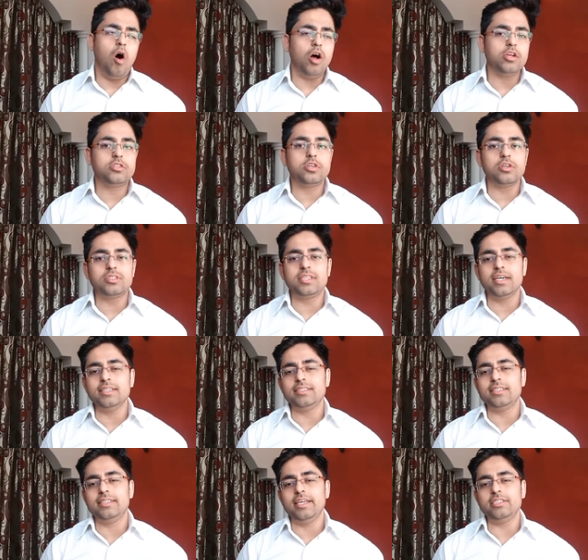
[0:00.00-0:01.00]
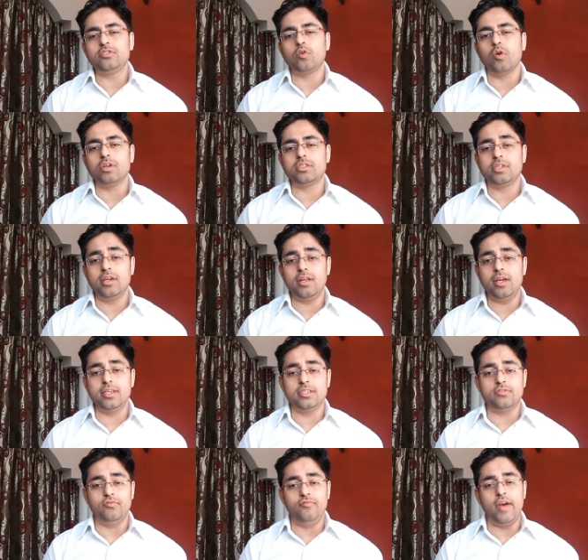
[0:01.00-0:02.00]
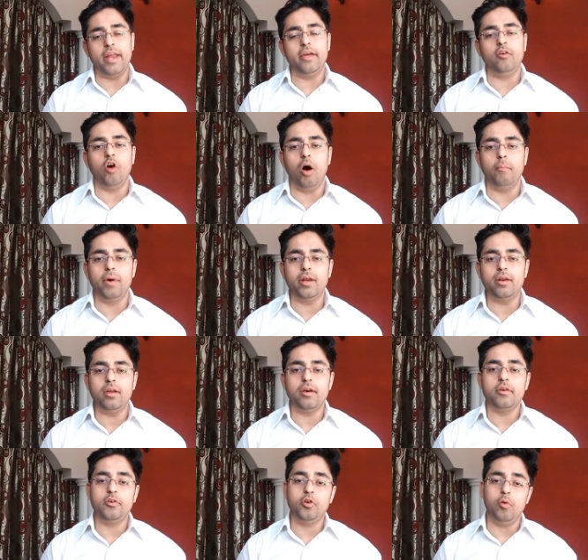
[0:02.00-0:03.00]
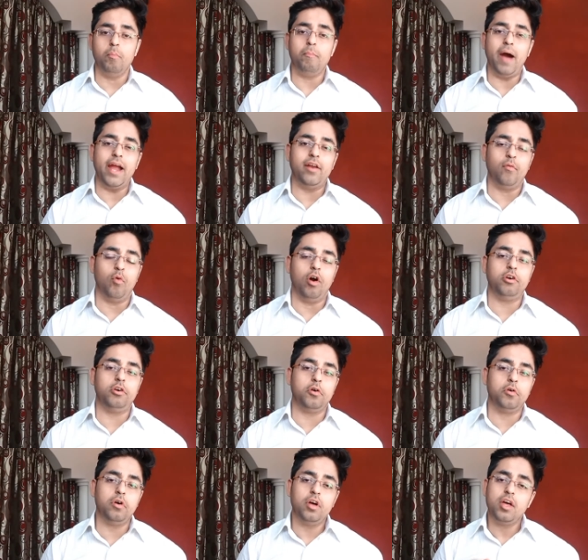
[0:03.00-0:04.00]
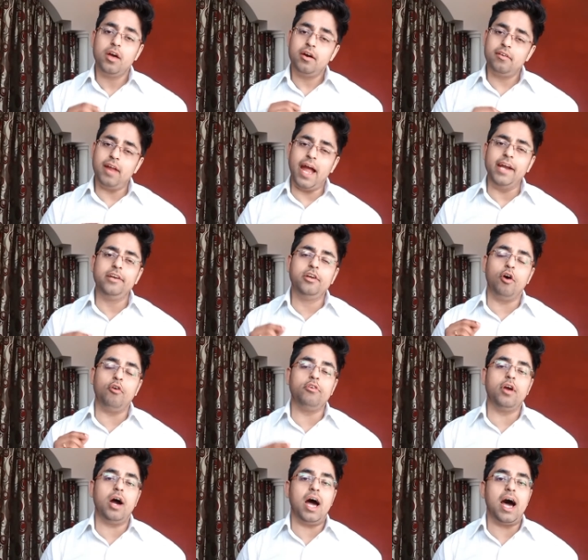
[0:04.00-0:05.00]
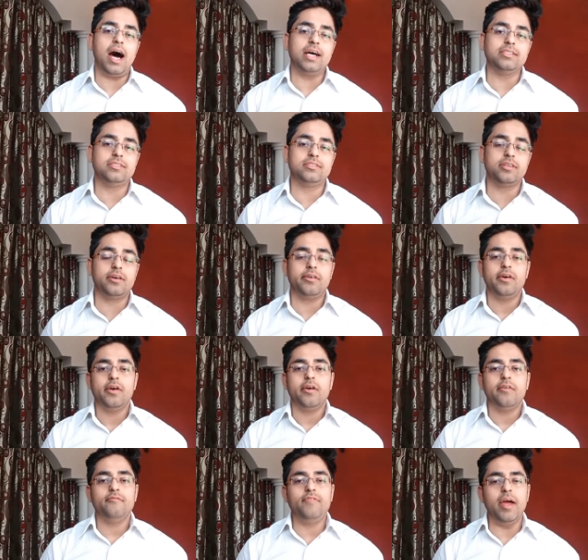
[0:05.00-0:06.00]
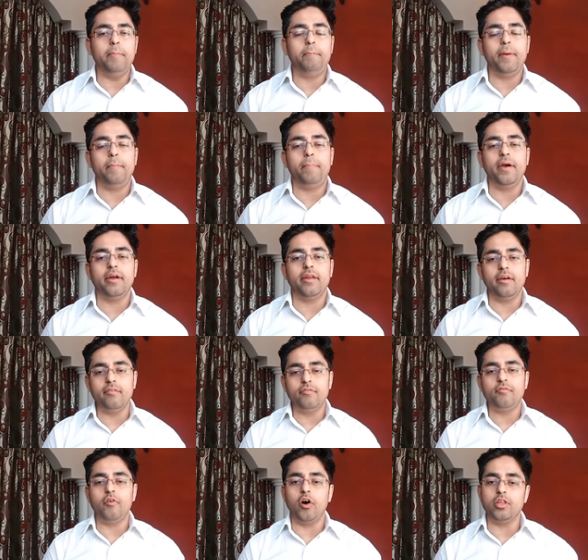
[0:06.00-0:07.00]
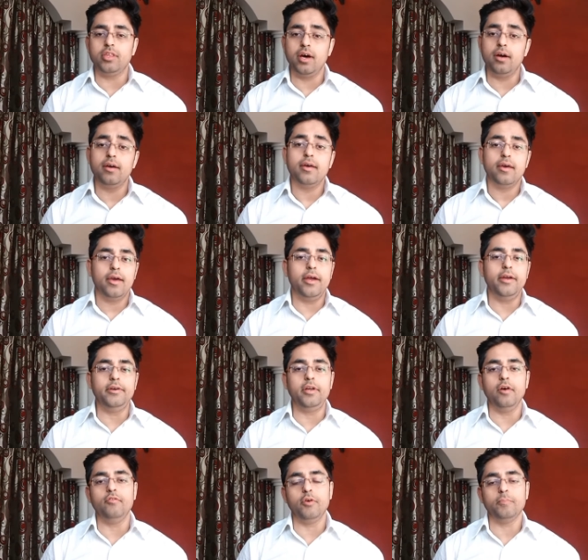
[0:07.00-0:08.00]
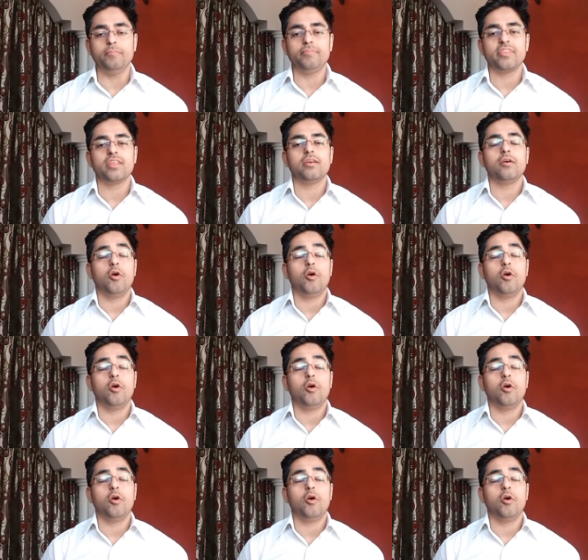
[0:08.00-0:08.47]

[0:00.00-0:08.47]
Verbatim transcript: Also, since this question is very common, you might want to write down your answer when preparing for the interview.